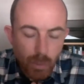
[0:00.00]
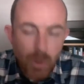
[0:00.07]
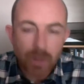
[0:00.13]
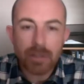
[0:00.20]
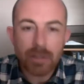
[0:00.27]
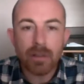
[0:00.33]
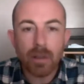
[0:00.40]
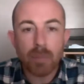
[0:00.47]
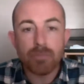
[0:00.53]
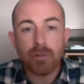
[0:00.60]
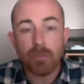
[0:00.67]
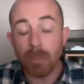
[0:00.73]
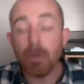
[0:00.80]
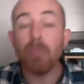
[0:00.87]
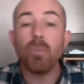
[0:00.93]
worked in a
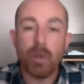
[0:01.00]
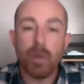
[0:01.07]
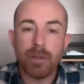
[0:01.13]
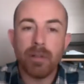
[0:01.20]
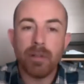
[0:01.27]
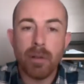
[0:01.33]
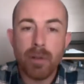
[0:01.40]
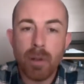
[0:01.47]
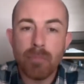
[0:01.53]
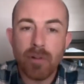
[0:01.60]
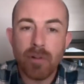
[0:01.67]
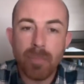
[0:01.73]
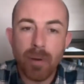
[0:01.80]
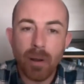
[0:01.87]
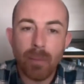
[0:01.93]
number of, my mum worked in a
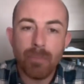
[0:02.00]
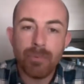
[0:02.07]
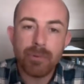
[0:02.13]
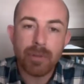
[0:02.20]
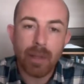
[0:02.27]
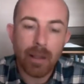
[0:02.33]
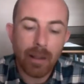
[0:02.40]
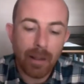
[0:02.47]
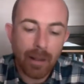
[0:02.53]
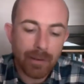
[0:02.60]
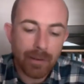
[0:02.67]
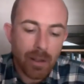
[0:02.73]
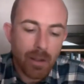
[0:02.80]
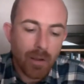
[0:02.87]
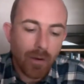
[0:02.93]
number of pubs,
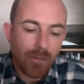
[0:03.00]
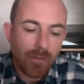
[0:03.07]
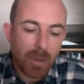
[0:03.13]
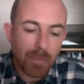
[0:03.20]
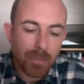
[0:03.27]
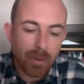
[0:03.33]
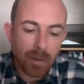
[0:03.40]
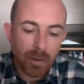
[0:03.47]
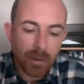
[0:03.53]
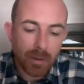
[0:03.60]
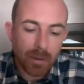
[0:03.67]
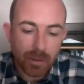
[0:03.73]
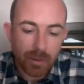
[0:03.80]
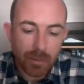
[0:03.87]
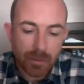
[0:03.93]
and I
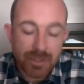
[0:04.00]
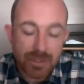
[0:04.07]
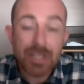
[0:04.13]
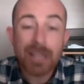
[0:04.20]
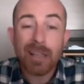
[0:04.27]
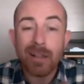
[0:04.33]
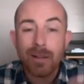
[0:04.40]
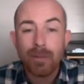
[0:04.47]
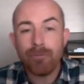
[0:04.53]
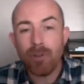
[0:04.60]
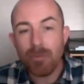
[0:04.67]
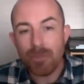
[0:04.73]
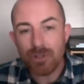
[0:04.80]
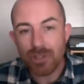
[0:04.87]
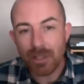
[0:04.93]
remember seeing the
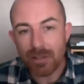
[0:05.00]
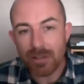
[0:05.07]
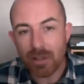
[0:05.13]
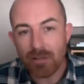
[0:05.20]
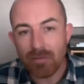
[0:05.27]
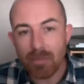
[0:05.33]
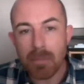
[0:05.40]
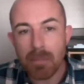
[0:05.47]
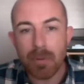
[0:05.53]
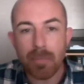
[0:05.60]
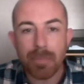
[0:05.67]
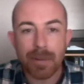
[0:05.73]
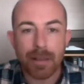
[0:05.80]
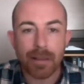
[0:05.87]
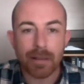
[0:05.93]
fruit machines, and I
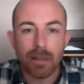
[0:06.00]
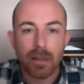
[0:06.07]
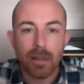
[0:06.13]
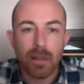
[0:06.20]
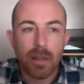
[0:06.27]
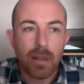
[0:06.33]
remember being